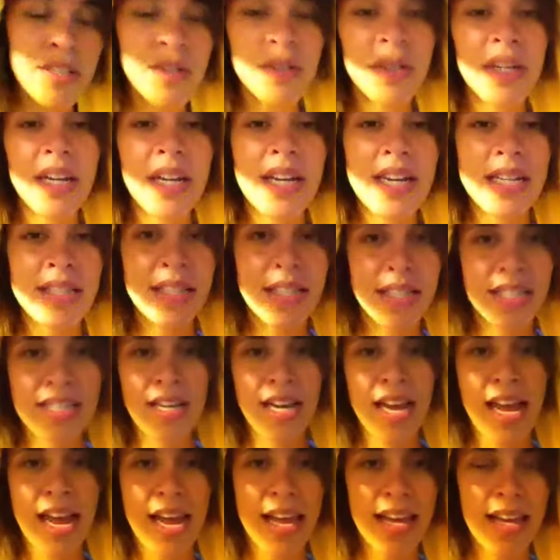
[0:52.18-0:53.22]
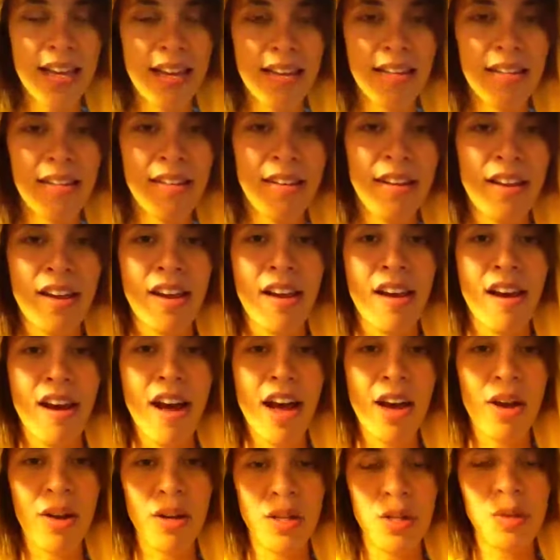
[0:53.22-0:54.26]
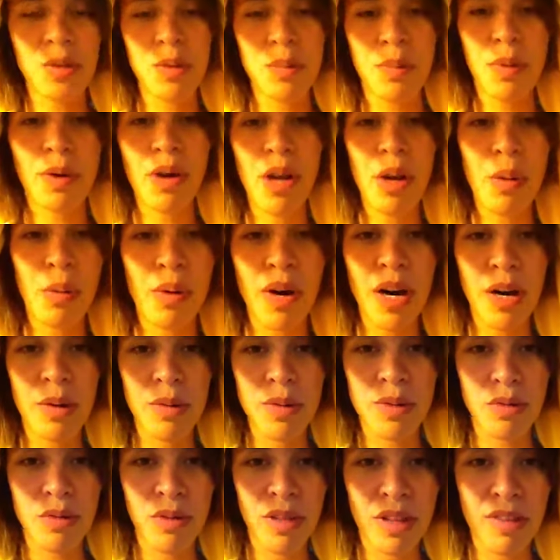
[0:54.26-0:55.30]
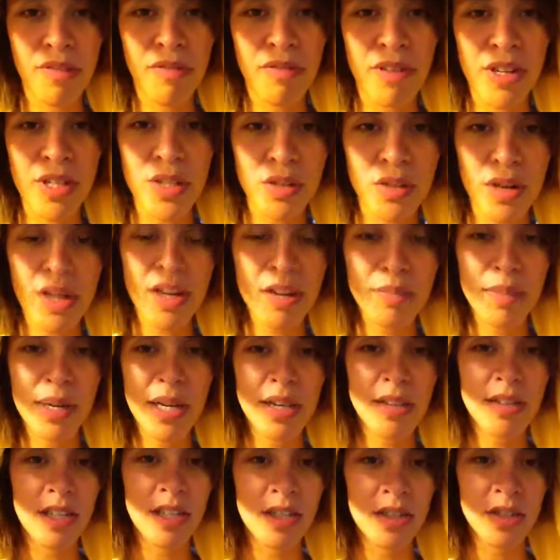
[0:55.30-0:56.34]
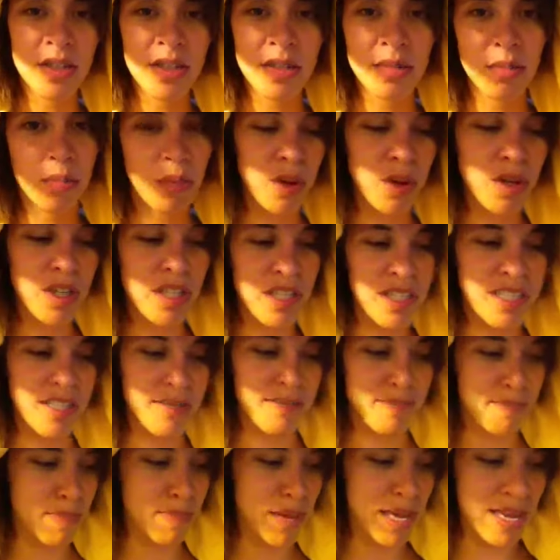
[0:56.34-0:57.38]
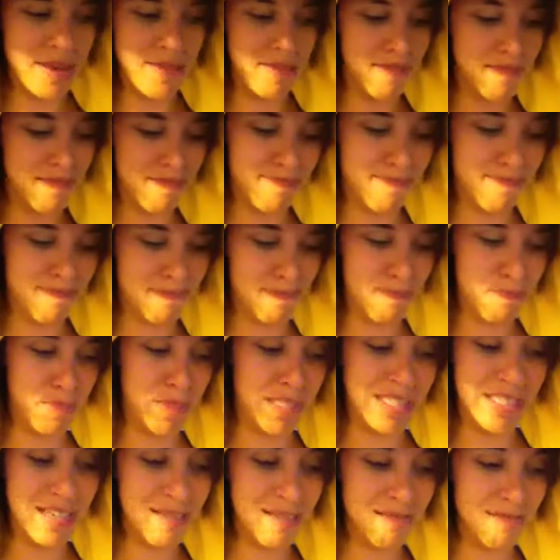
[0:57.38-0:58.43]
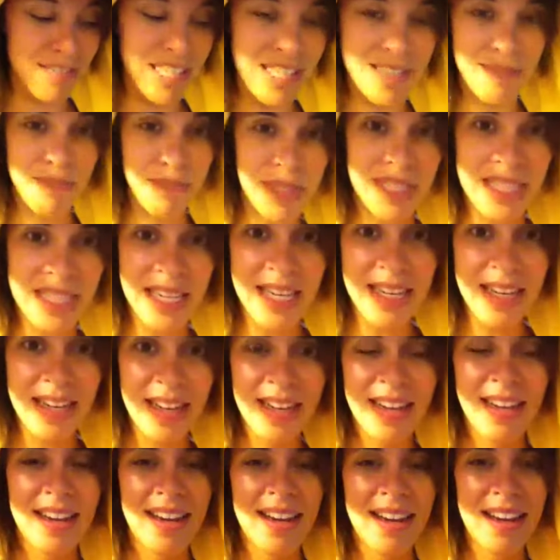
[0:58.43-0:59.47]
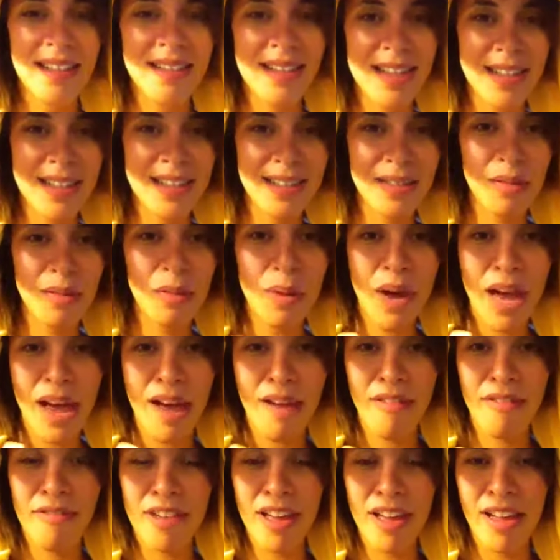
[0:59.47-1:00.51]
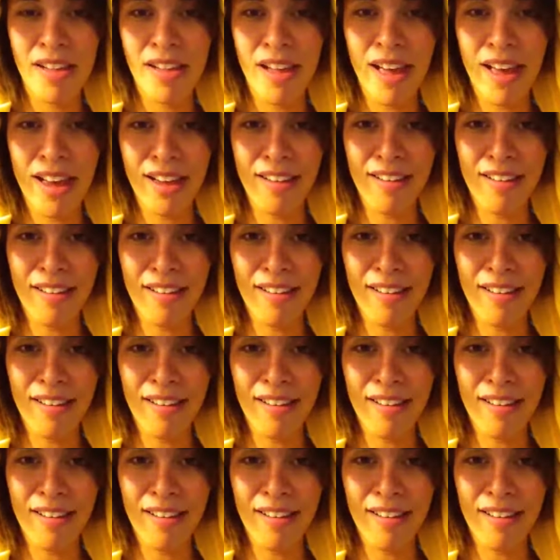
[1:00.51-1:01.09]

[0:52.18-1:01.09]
took it easy today and I got to a point where I was really frustrated because I just wanted to be busy, really busy, and that's the way I feel like.